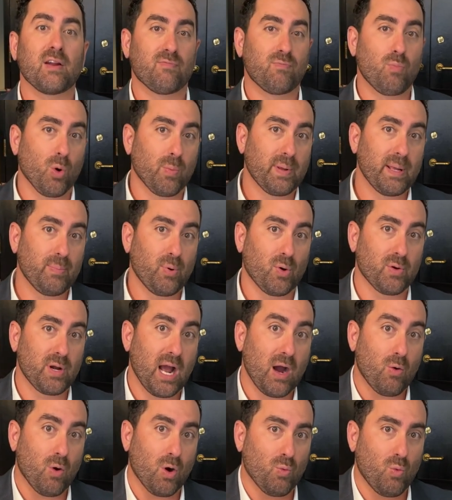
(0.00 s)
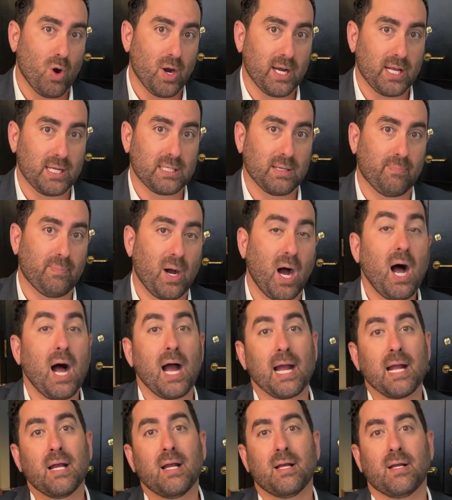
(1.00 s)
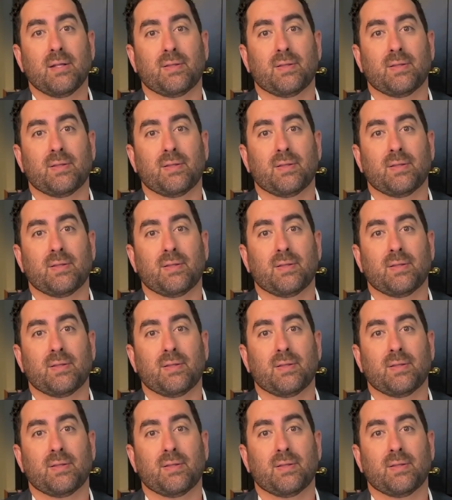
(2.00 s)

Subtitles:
If more people now are wanting to buy,